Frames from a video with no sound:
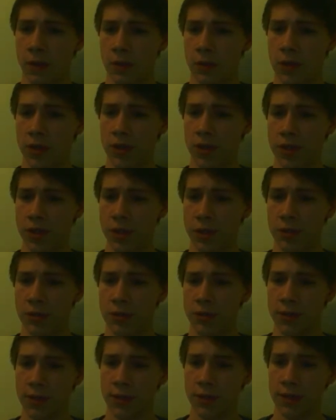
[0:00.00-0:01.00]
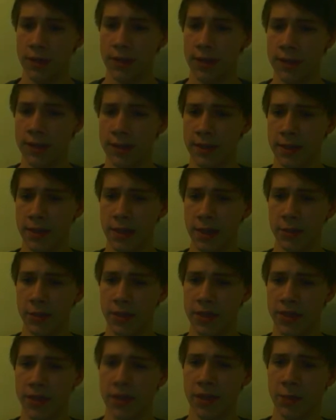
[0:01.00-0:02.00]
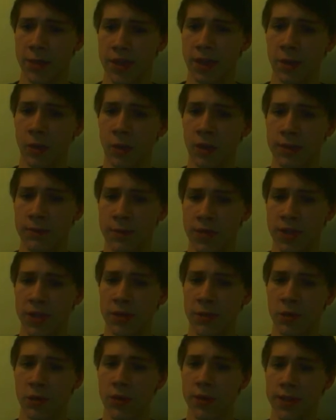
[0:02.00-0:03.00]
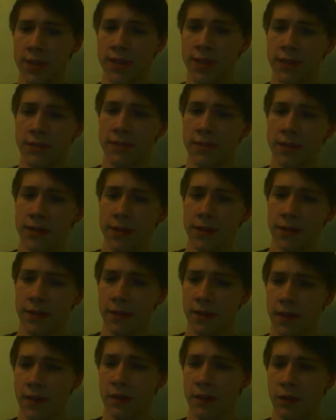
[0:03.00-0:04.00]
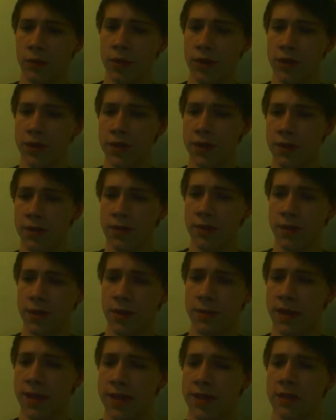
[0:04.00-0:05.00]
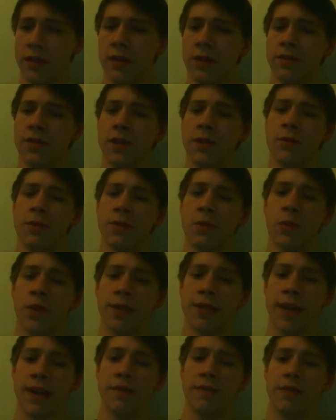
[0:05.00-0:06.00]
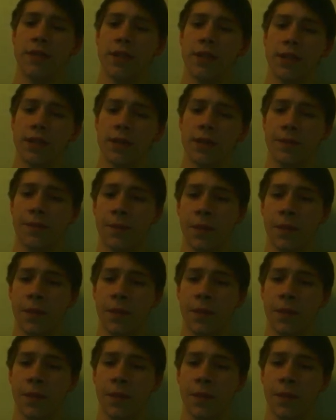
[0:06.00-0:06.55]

which shows his expression to be quite miserable and serious. Therefore, this shows that the man's lifestyle is quite average,